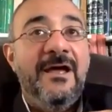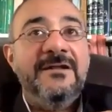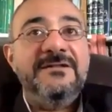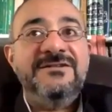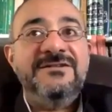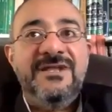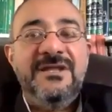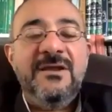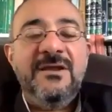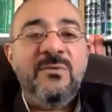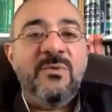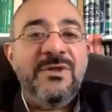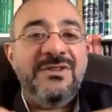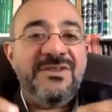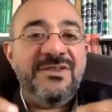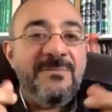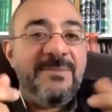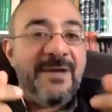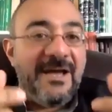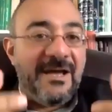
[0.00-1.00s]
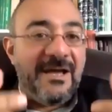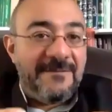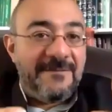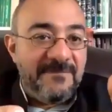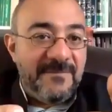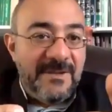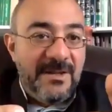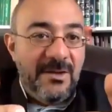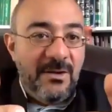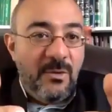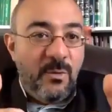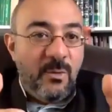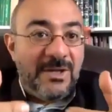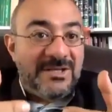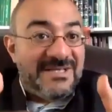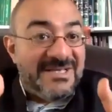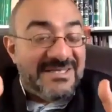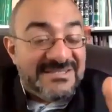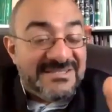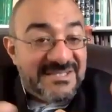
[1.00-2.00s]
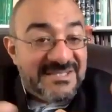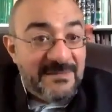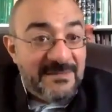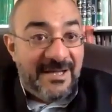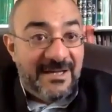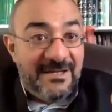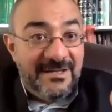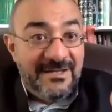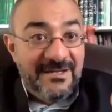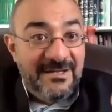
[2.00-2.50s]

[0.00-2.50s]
dealing with riba, what is riba